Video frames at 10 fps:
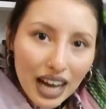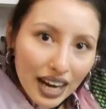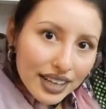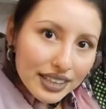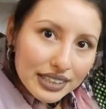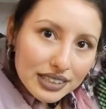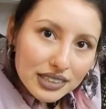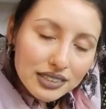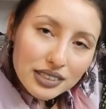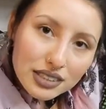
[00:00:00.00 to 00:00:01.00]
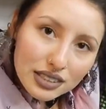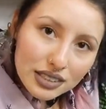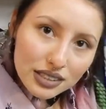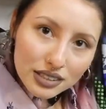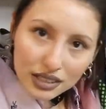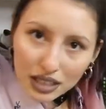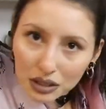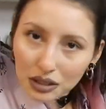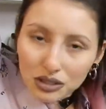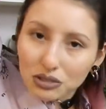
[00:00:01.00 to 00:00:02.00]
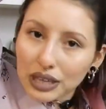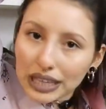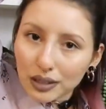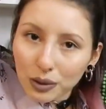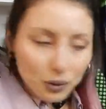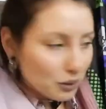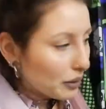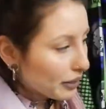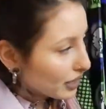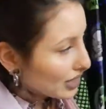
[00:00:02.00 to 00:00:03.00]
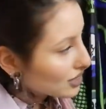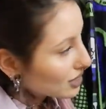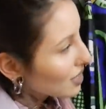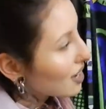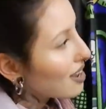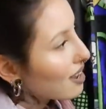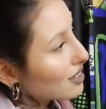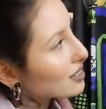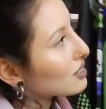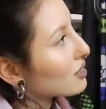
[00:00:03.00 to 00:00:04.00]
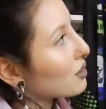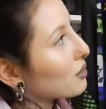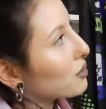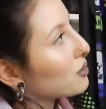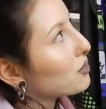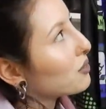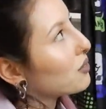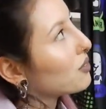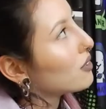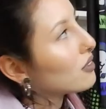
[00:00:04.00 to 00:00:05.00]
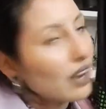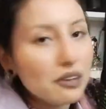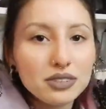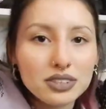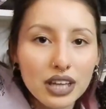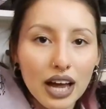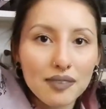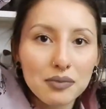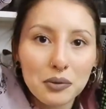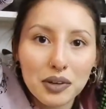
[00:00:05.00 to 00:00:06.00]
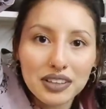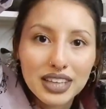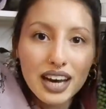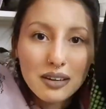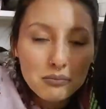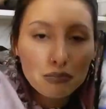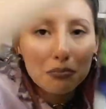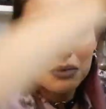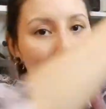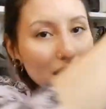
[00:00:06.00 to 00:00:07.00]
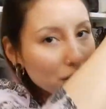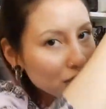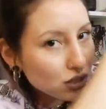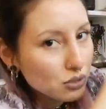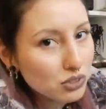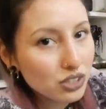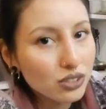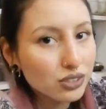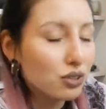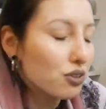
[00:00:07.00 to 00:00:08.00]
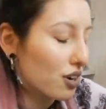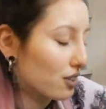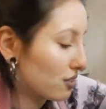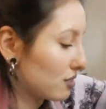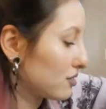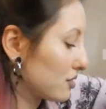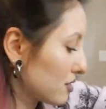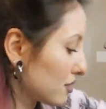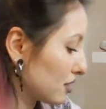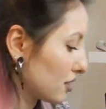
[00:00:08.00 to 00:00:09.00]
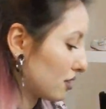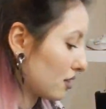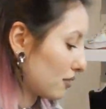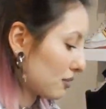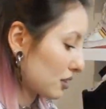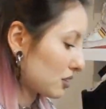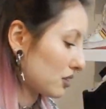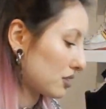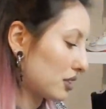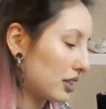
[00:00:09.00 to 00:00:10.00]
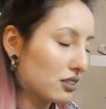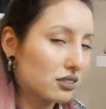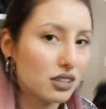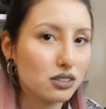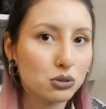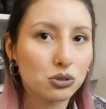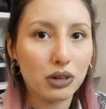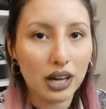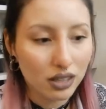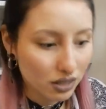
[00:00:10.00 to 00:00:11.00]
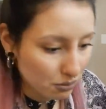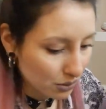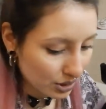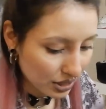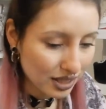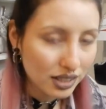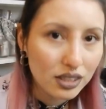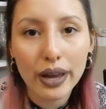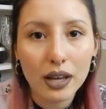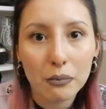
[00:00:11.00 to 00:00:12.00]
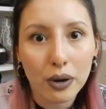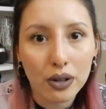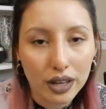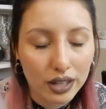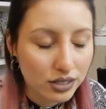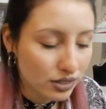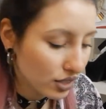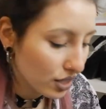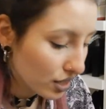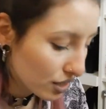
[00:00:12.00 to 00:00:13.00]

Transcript: nice, it looks really cool, I guess, so I'm still happy with that. But I wish it was also cotton, because also like you tend to sweat a lot more in polyester.